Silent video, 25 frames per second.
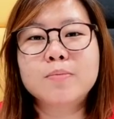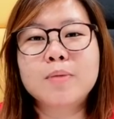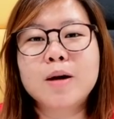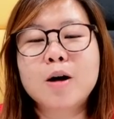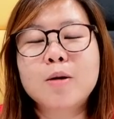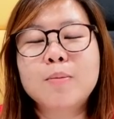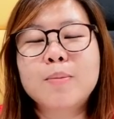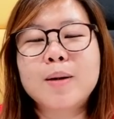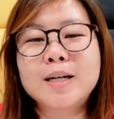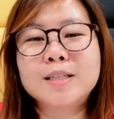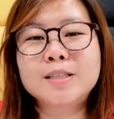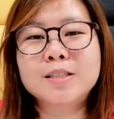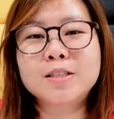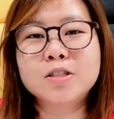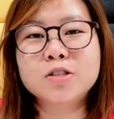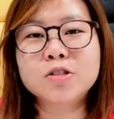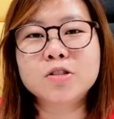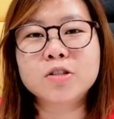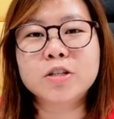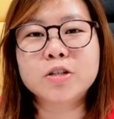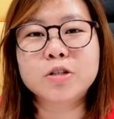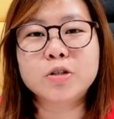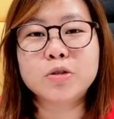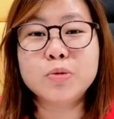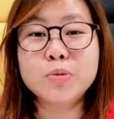bell button
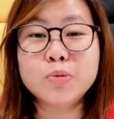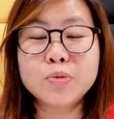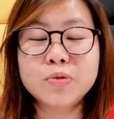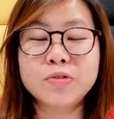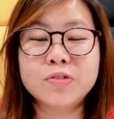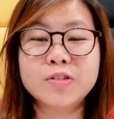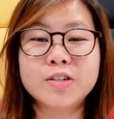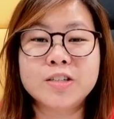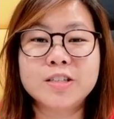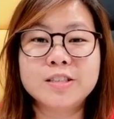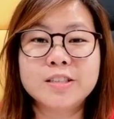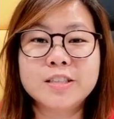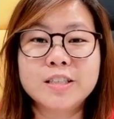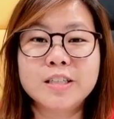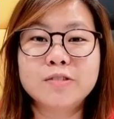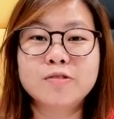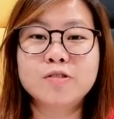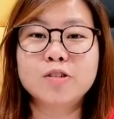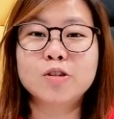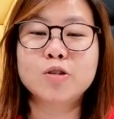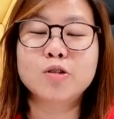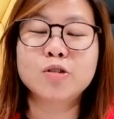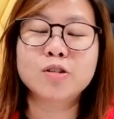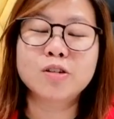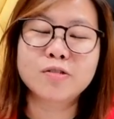so that you will receive
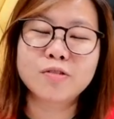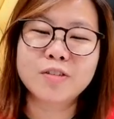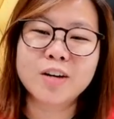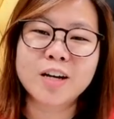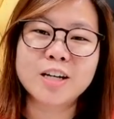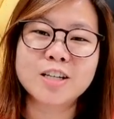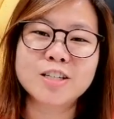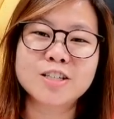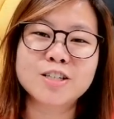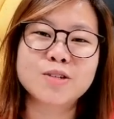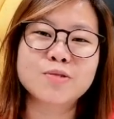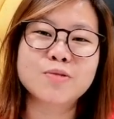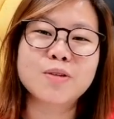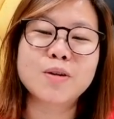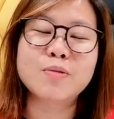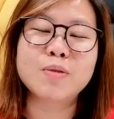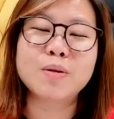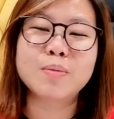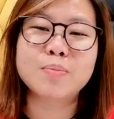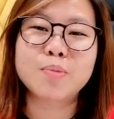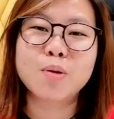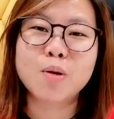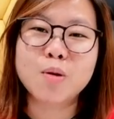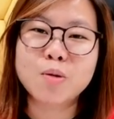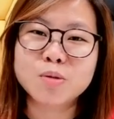the notification when
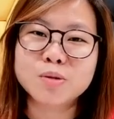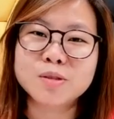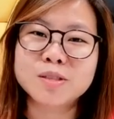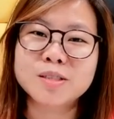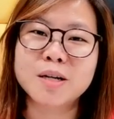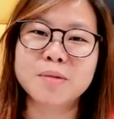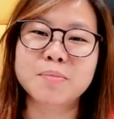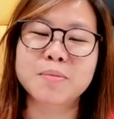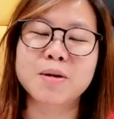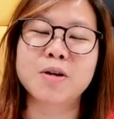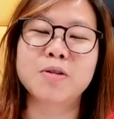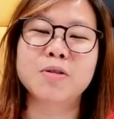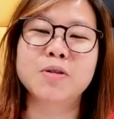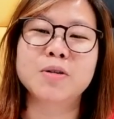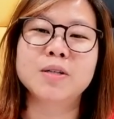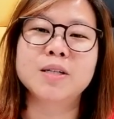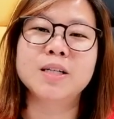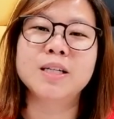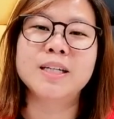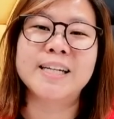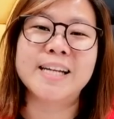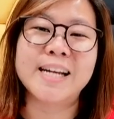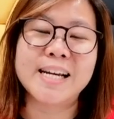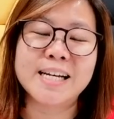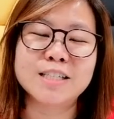we post up our
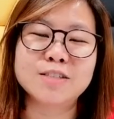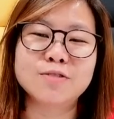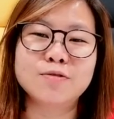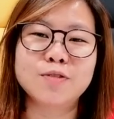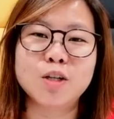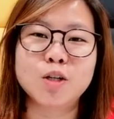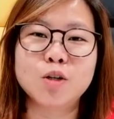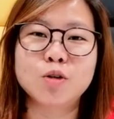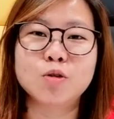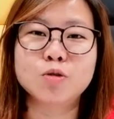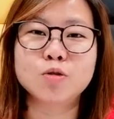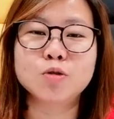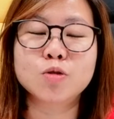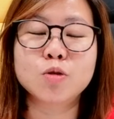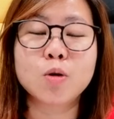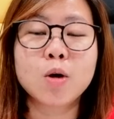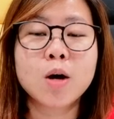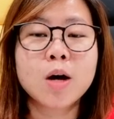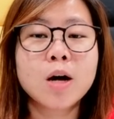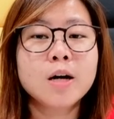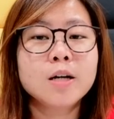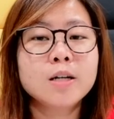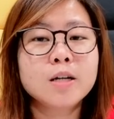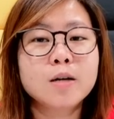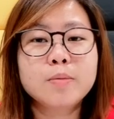next video. So
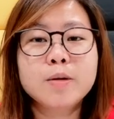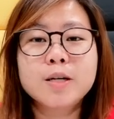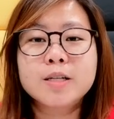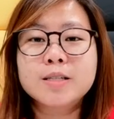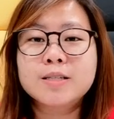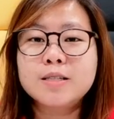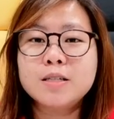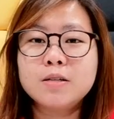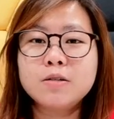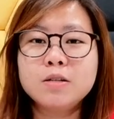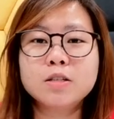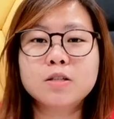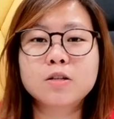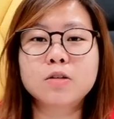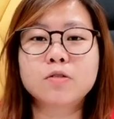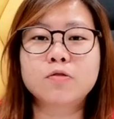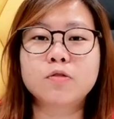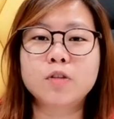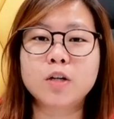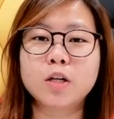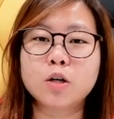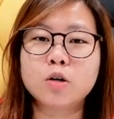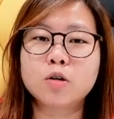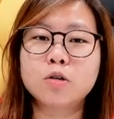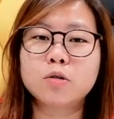there'll be a series of
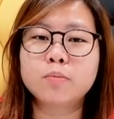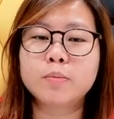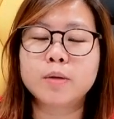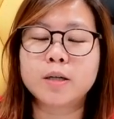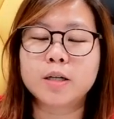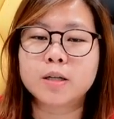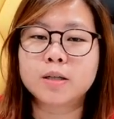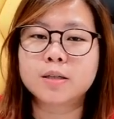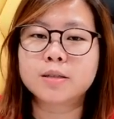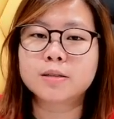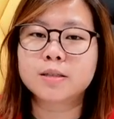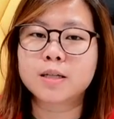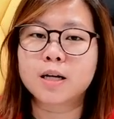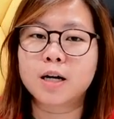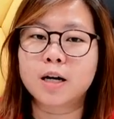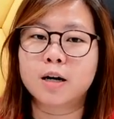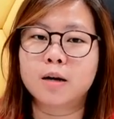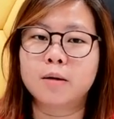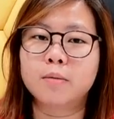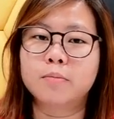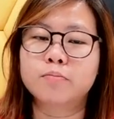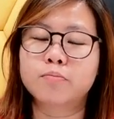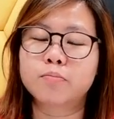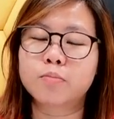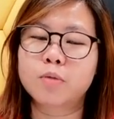videos because
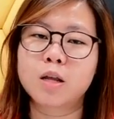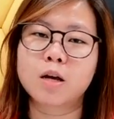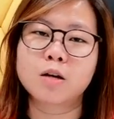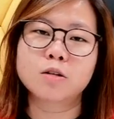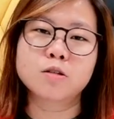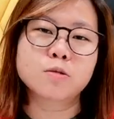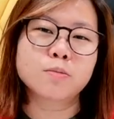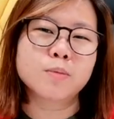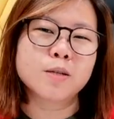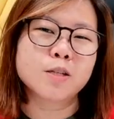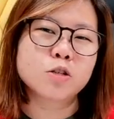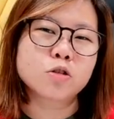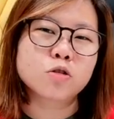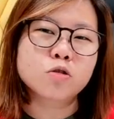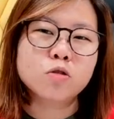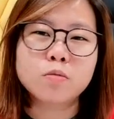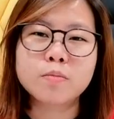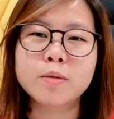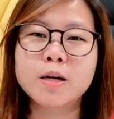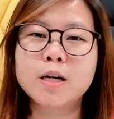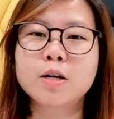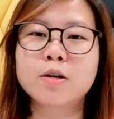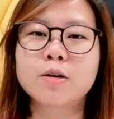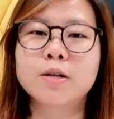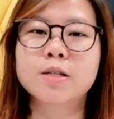there's been so
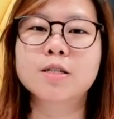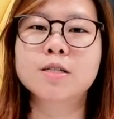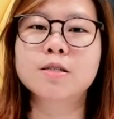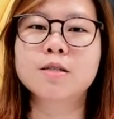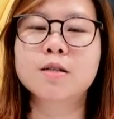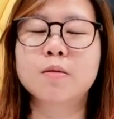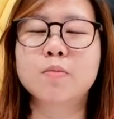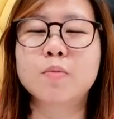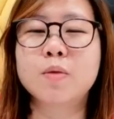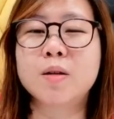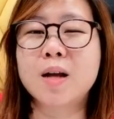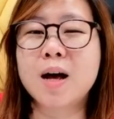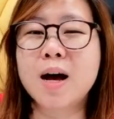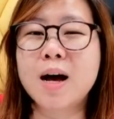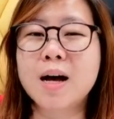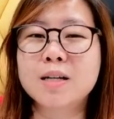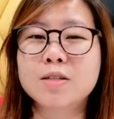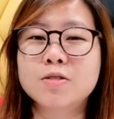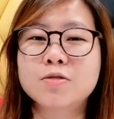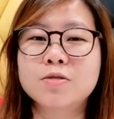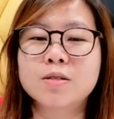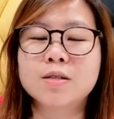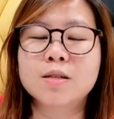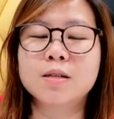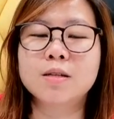many questions that have been
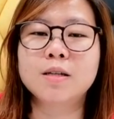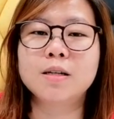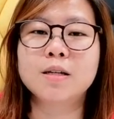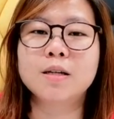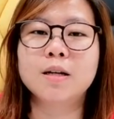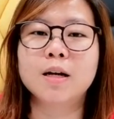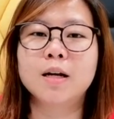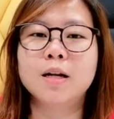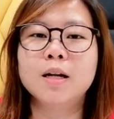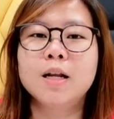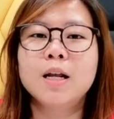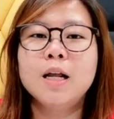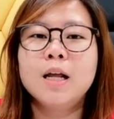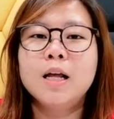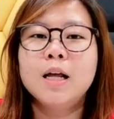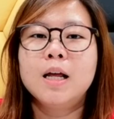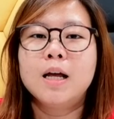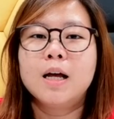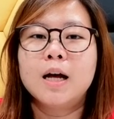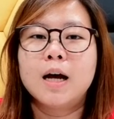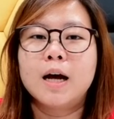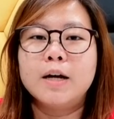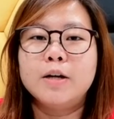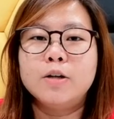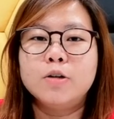asked recently that
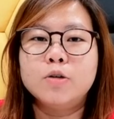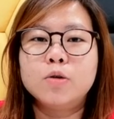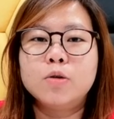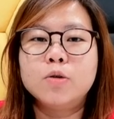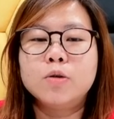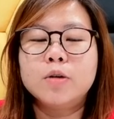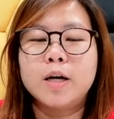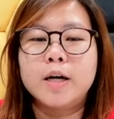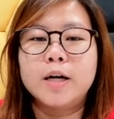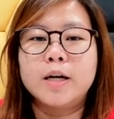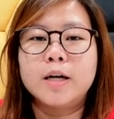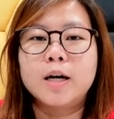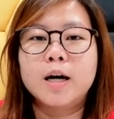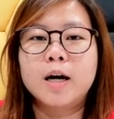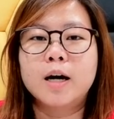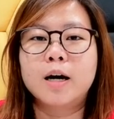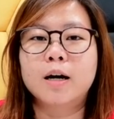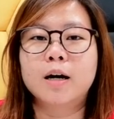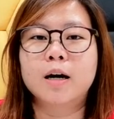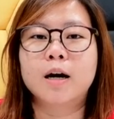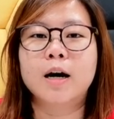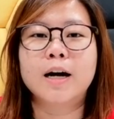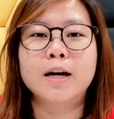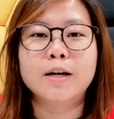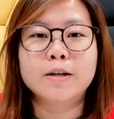I know that
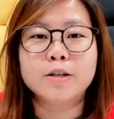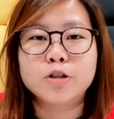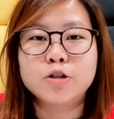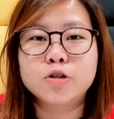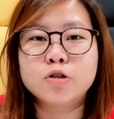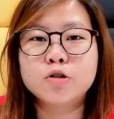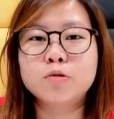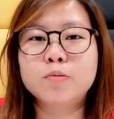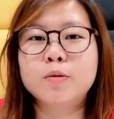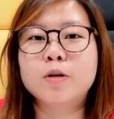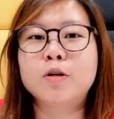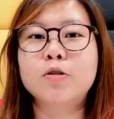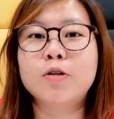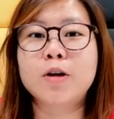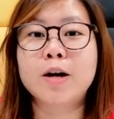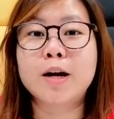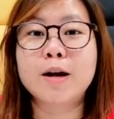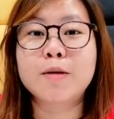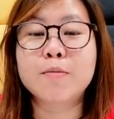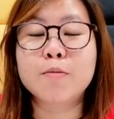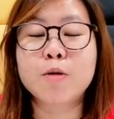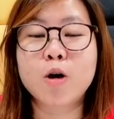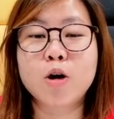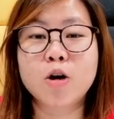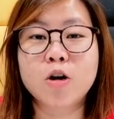I should be
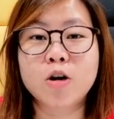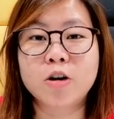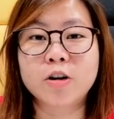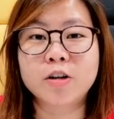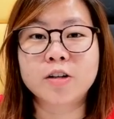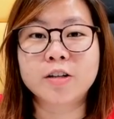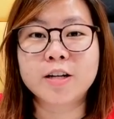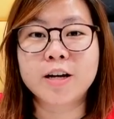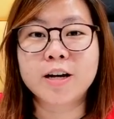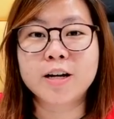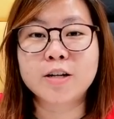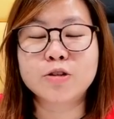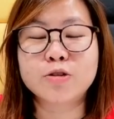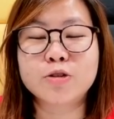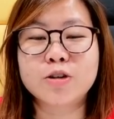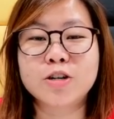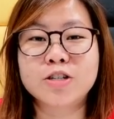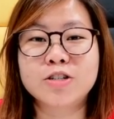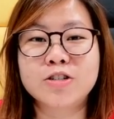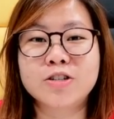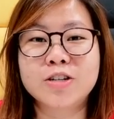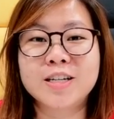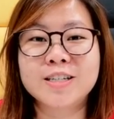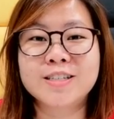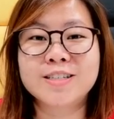creating more content to
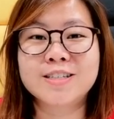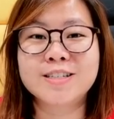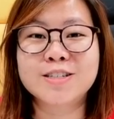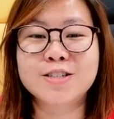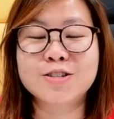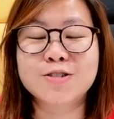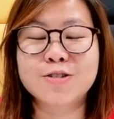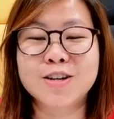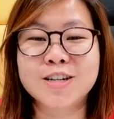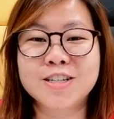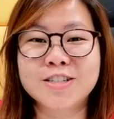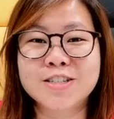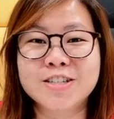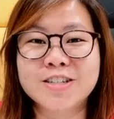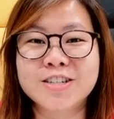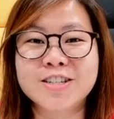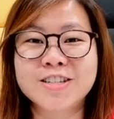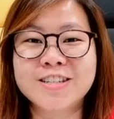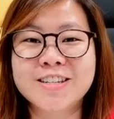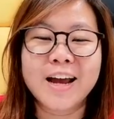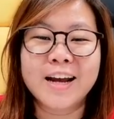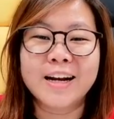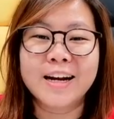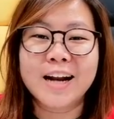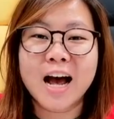address these
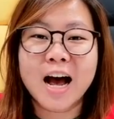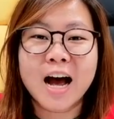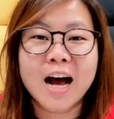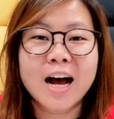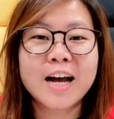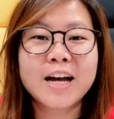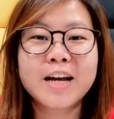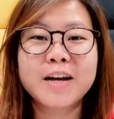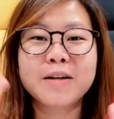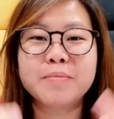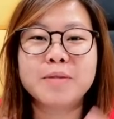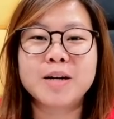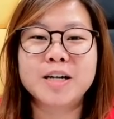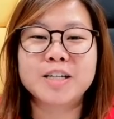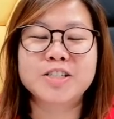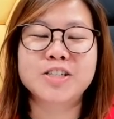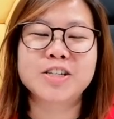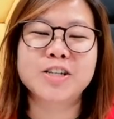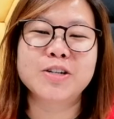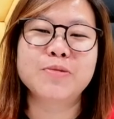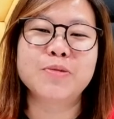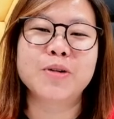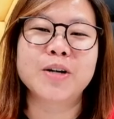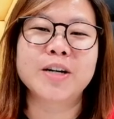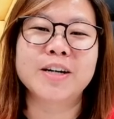questions, and I am
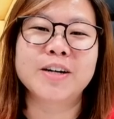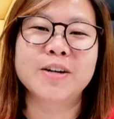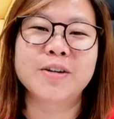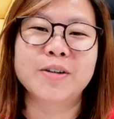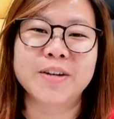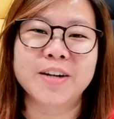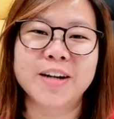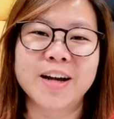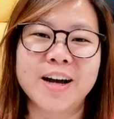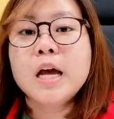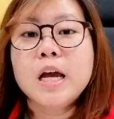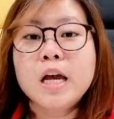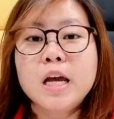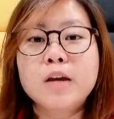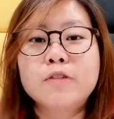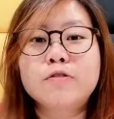actually working on that.